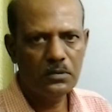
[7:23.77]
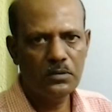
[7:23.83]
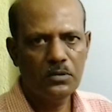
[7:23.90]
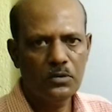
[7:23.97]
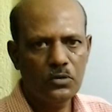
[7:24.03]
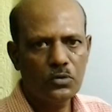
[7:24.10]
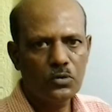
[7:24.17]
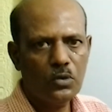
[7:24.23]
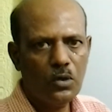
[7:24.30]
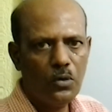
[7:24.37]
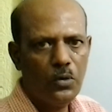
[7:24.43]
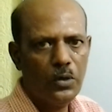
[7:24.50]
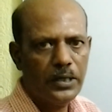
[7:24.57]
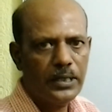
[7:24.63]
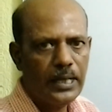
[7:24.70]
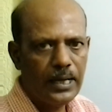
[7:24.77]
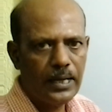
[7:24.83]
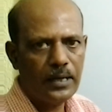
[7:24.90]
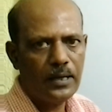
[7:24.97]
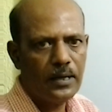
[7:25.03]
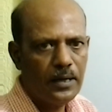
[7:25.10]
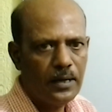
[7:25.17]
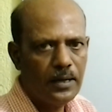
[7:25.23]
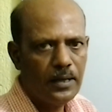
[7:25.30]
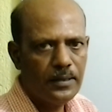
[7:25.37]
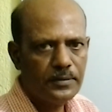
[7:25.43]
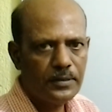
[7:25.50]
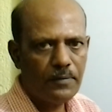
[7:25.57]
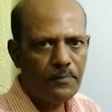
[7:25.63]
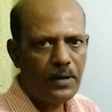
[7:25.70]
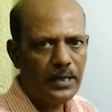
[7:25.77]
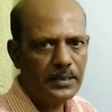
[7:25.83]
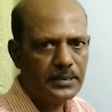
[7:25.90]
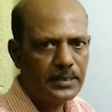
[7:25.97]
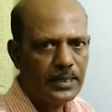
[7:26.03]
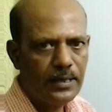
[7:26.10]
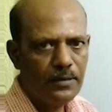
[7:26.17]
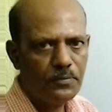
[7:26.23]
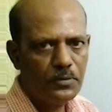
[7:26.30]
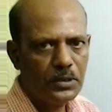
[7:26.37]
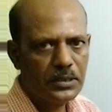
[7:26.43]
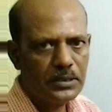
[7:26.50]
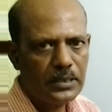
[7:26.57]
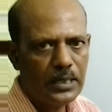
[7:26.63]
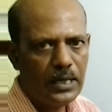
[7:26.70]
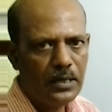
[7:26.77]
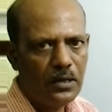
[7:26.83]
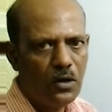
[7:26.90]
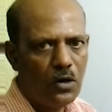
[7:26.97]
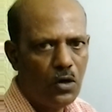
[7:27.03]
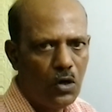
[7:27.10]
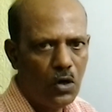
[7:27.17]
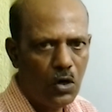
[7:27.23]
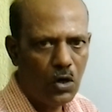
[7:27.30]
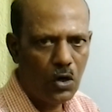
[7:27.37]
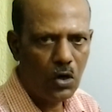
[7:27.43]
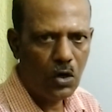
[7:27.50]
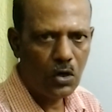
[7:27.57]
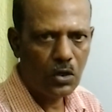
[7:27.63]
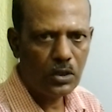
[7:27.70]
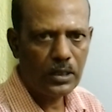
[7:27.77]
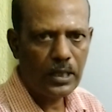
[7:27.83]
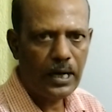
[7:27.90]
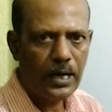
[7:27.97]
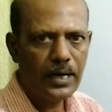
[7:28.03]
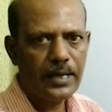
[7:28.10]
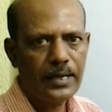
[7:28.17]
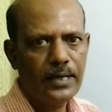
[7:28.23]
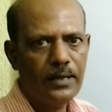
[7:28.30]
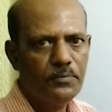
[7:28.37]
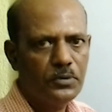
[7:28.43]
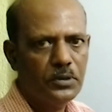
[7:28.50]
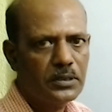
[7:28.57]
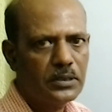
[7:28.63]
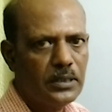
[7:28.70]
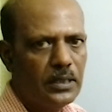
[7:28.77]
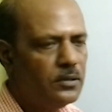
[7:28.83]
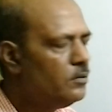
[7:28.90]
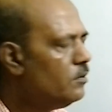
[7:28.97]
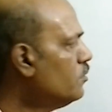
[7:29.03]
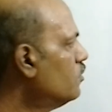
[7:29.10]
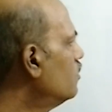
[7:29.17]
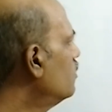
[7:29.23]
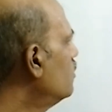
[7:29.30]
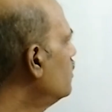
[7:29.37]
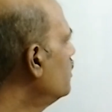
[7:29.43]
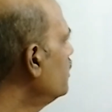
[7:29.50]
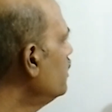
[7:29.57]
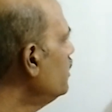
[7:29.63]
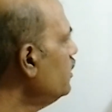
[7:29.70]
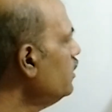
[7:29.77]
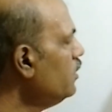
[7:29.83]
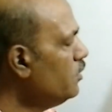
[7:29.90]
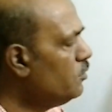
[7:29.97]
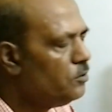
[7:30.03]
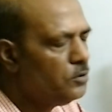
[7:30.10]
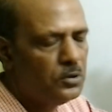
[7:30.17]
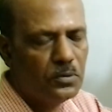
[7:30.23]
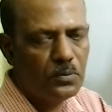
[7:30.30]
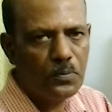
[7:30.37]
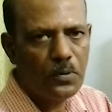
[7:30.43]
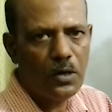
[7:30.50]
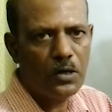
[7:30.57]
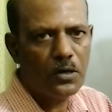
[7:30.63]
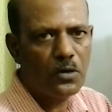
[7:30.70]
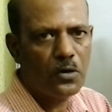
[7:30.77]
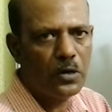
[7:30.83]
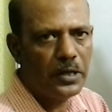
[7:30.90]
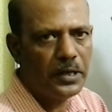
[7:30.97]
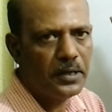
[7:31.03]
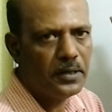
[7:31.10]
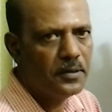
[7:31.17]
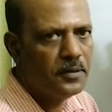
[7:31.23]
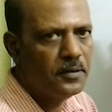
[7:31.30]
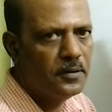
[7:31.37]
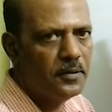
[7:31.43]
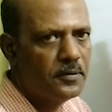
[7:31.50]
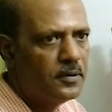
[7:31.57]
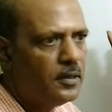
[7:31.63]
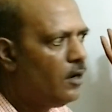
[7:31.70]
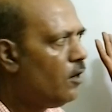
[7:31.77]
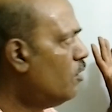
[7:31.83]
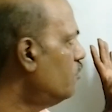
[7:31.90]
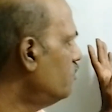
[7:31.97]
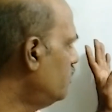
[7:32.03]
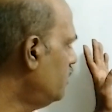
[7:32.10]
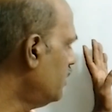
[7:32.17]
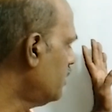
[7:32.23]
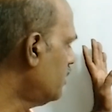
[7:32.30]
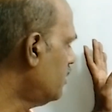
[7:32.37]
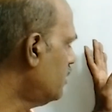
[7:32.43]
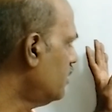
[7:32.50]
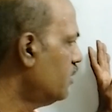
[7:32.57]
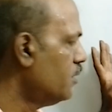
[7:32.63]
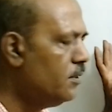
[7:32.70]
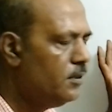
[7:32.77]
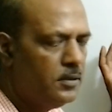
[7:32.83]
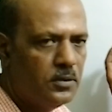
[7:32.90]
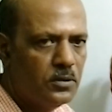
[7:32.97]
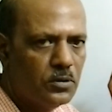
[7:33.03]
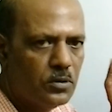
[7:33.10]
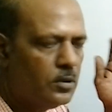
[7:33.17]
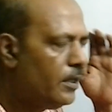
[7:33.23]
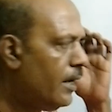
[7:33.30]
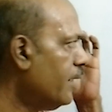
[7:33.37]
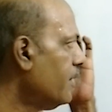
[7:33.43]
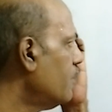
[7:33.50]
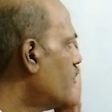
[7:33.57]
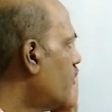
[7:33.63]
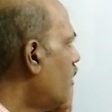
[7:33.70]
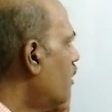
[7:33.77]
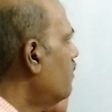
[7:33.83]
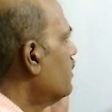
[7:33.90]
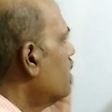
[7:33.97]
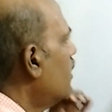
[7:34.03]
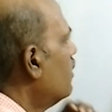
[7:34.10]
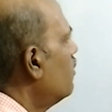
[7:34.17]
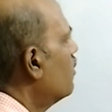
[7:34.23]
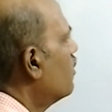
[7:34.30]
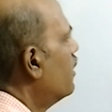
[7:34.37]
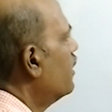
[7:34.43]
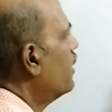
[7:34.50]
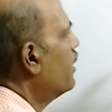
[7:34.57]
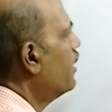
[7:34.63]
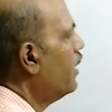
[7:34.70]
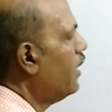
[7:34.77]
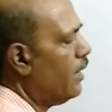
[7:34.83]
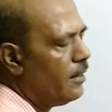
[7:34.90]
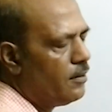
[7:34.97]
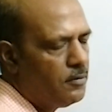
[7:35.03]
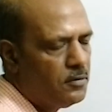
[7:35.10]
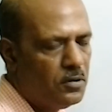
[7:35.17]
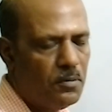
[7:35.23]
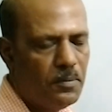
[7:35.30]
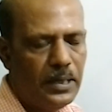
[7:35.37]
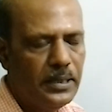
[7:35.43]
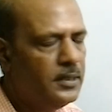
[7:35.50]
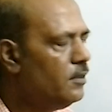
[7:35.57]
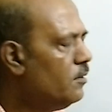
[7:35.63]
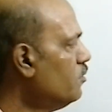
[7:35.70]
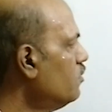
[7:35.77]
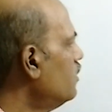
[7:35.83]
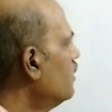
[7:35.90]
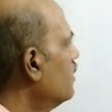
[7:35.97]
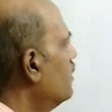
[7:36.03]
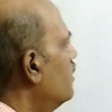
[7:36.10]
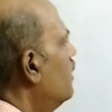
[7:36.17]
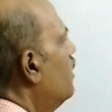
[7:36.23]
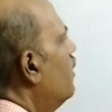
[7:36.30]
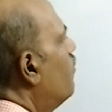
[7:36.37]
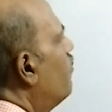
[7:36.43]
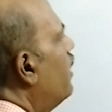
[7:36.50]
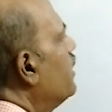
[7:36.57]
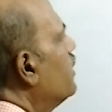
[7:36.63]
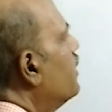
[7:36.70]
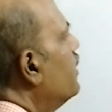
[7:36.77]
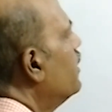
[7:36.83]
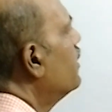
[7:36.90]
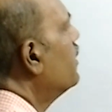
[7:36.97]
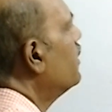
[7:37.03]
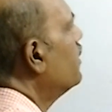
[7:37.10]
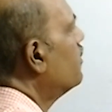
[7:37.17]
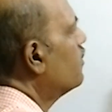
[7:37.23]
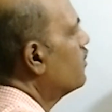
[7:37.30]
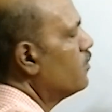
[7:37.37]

so whether the first angle projection or third angle projection is used for drawing the object. So that information will contain here. So by seeing this